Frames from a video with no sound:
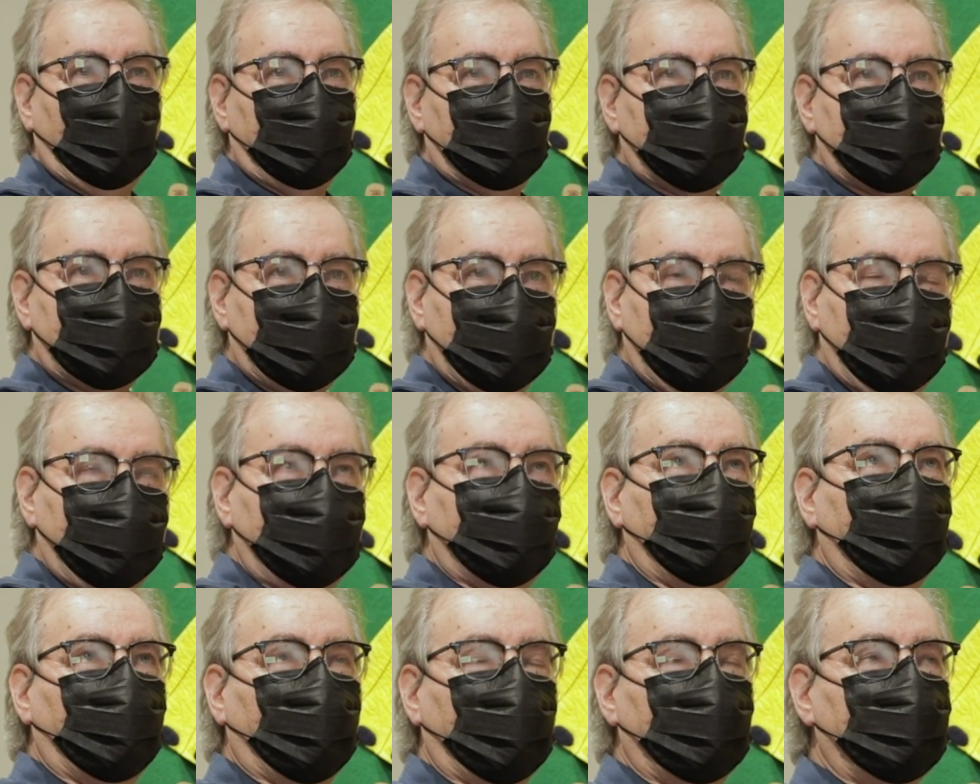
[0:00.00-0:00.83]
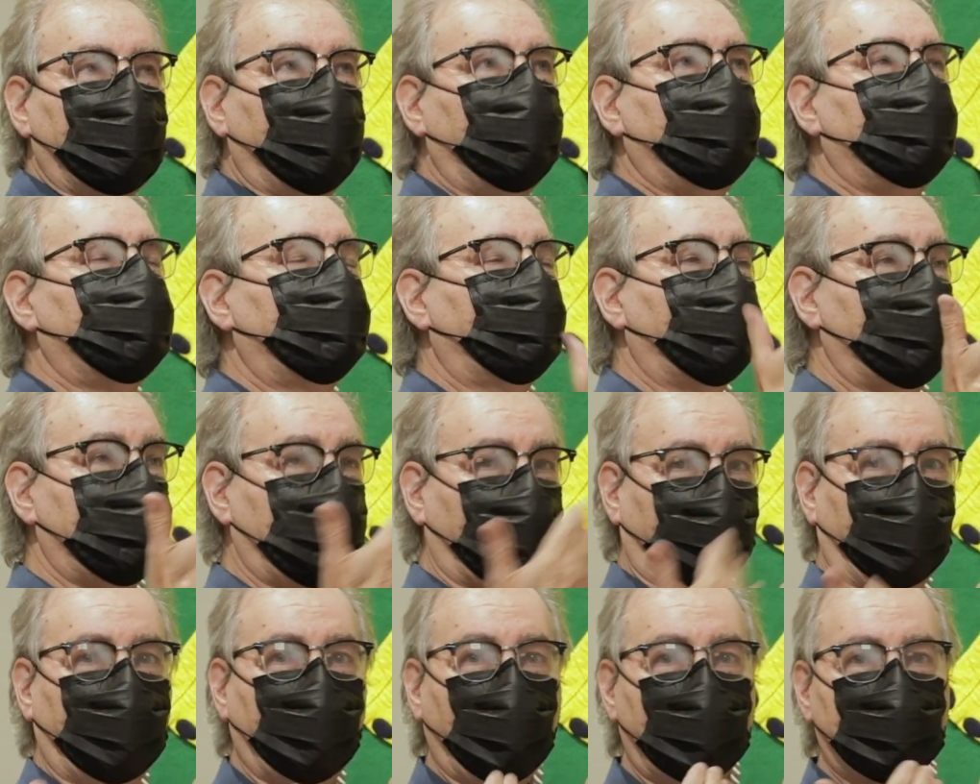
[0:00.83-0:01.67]
seen from the
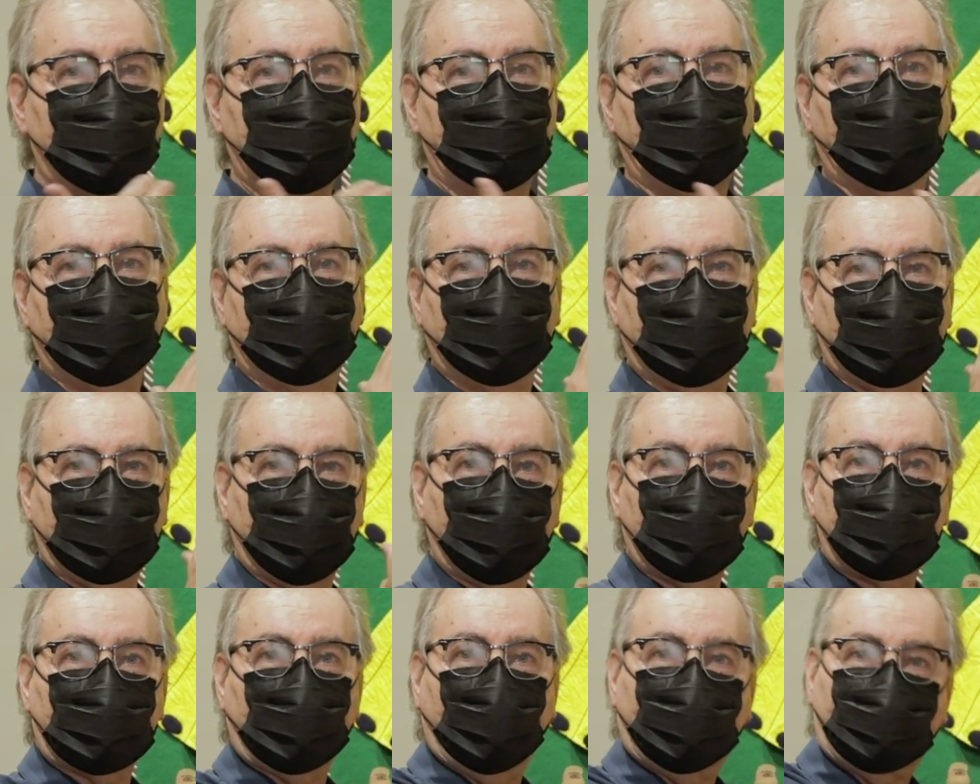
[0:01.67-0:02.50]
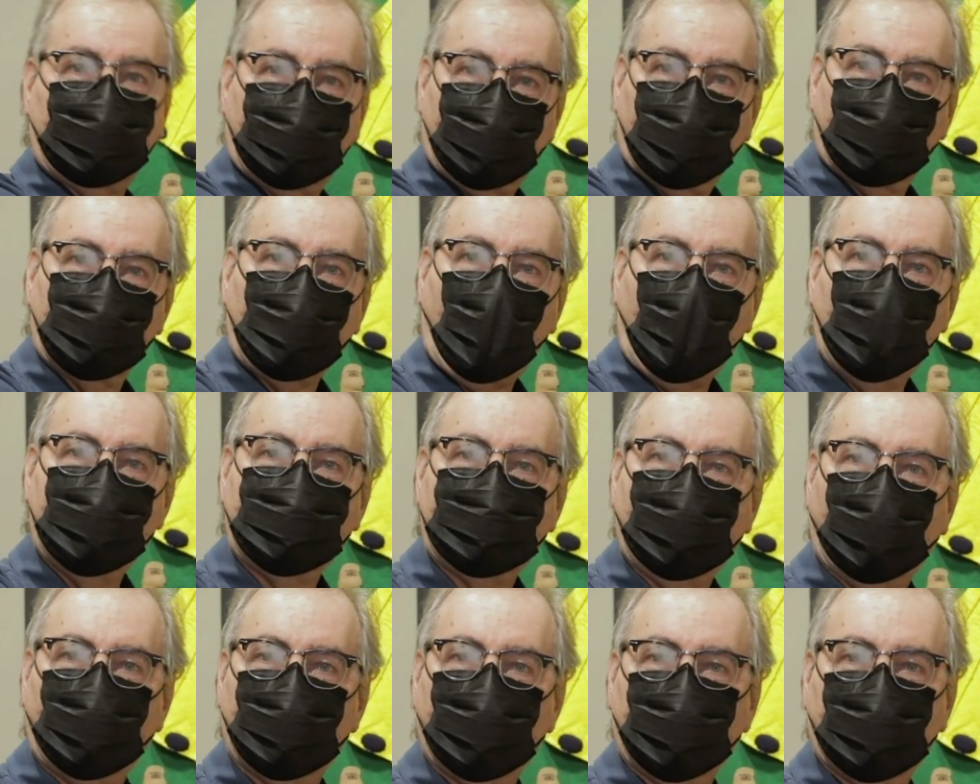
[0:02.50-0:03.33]
front, but it looked like they're lying
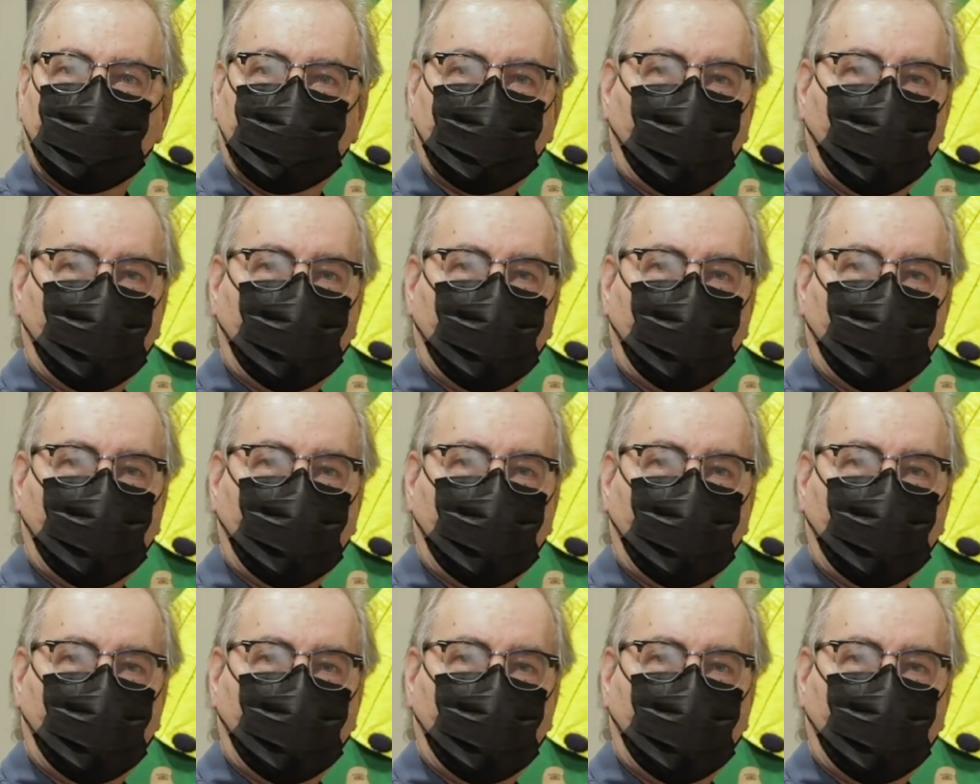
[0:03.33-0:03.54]
down in the